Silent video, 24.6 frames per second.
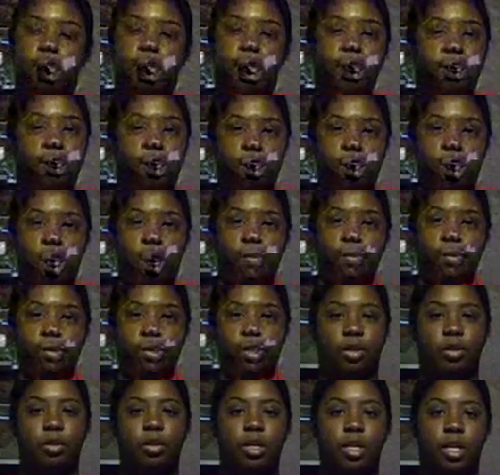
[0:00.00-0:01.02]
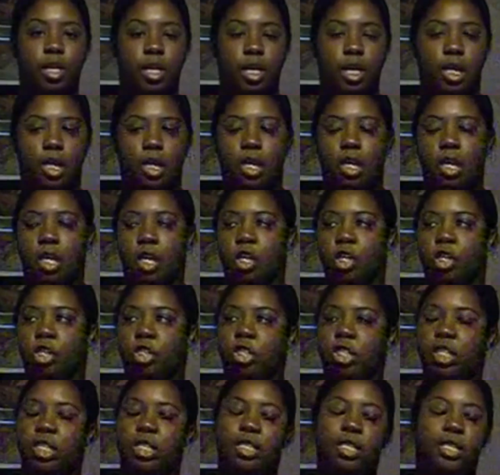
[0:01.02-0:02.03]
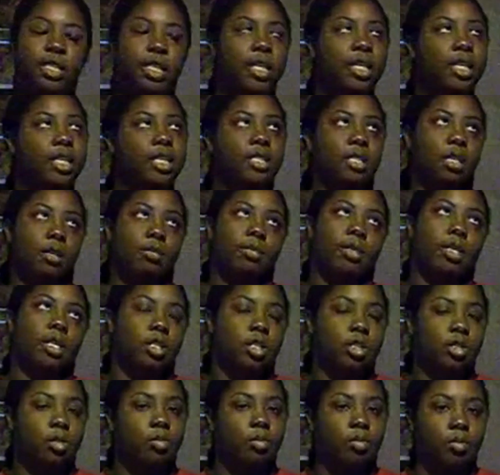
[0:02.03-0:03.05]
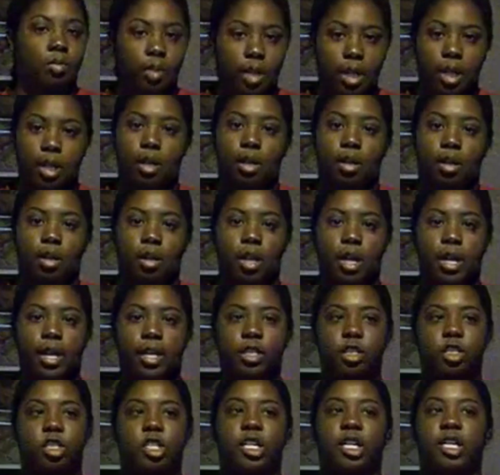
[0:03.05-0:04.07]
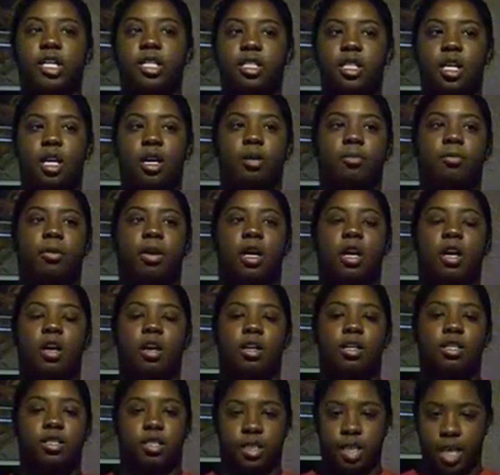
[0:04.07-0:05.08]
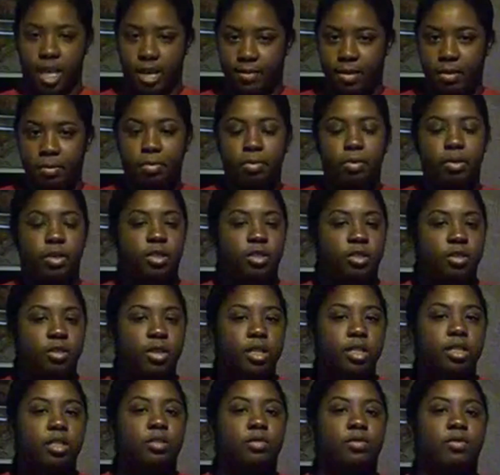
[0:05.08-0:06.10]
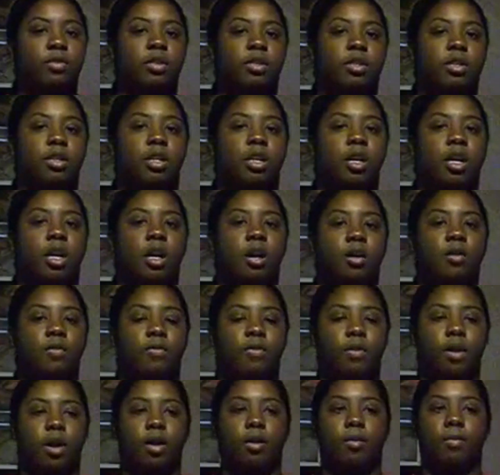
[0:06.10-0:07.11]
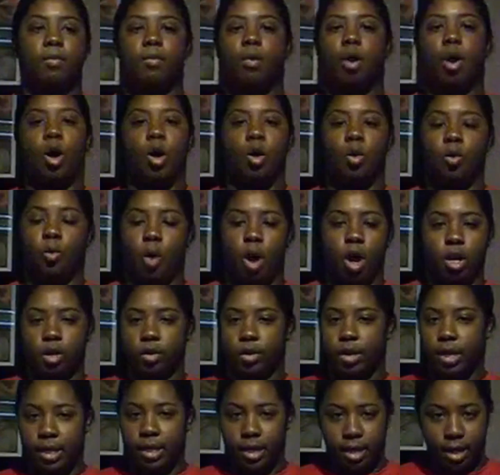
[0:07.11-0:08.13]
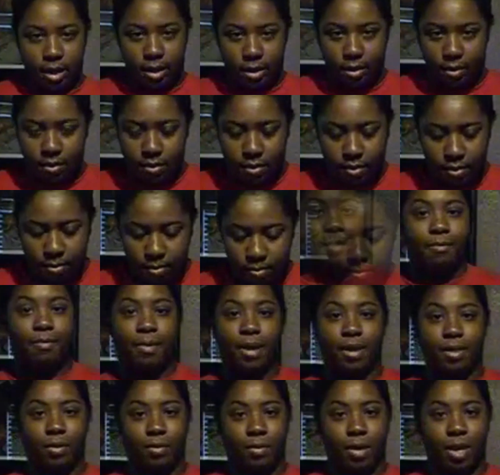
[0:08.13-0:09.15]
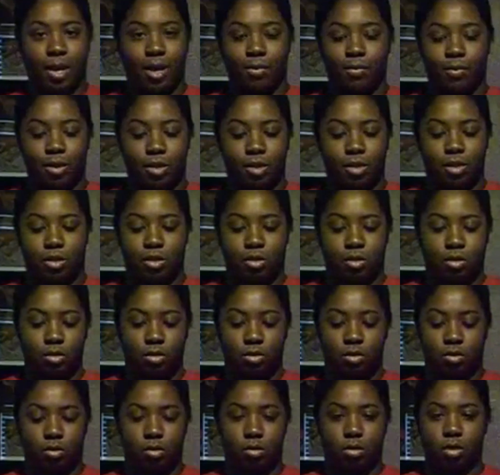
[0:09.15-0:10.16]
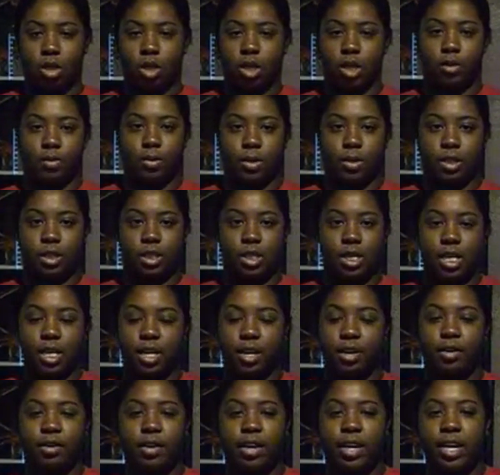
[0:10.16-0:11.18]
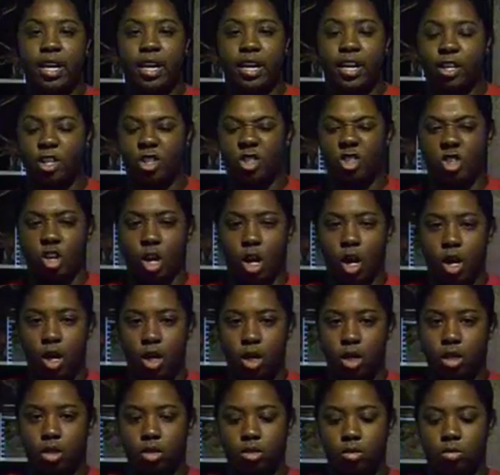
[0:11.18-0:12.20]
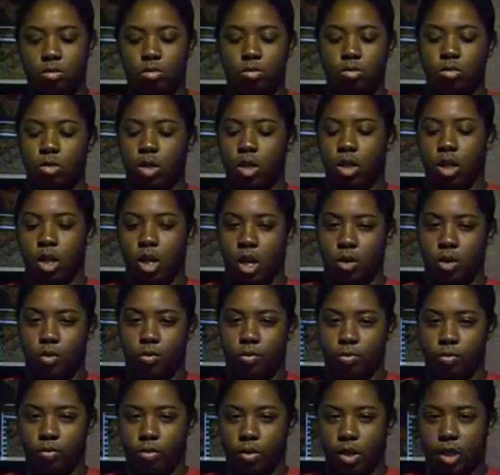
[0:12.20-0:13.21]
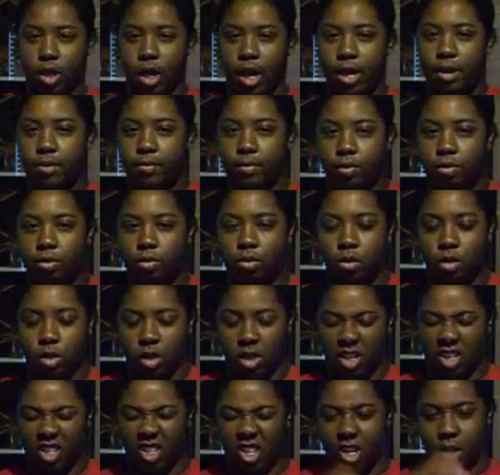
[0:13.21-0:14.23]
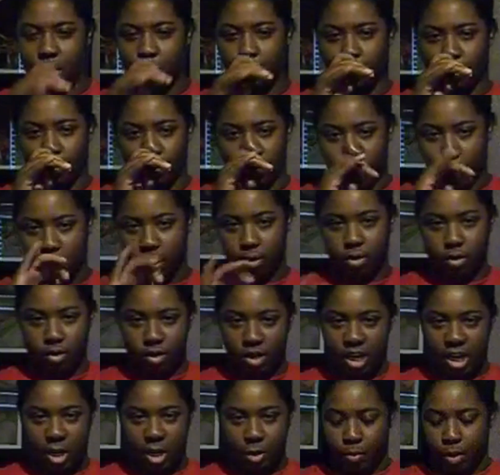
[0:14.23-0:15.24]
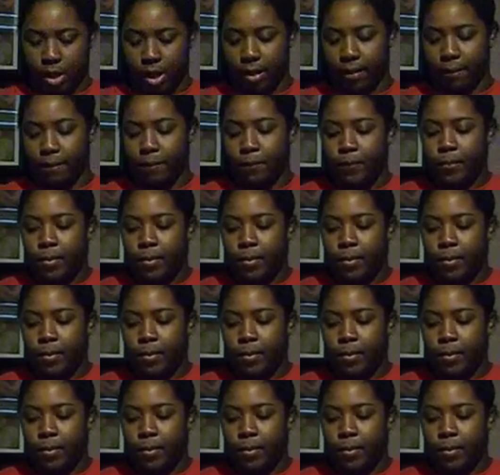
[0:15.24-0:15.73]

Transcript: gets this opportunity, she sees something surreal and she ends up Saving Prince Christopher from A Watery Death. That, by the way, was it was eerie and dark and, kind of cool in, in a really neat way.